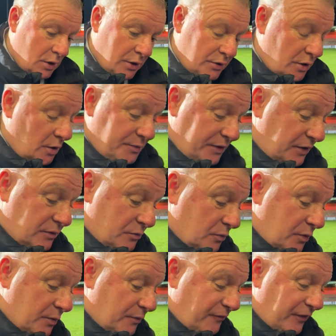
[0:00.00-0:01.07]
No, we didn't.
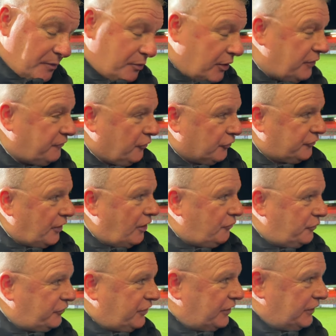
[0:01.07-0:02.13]
We were very bright first
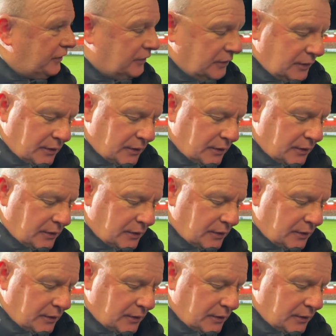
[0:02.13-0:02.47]
half. We said it.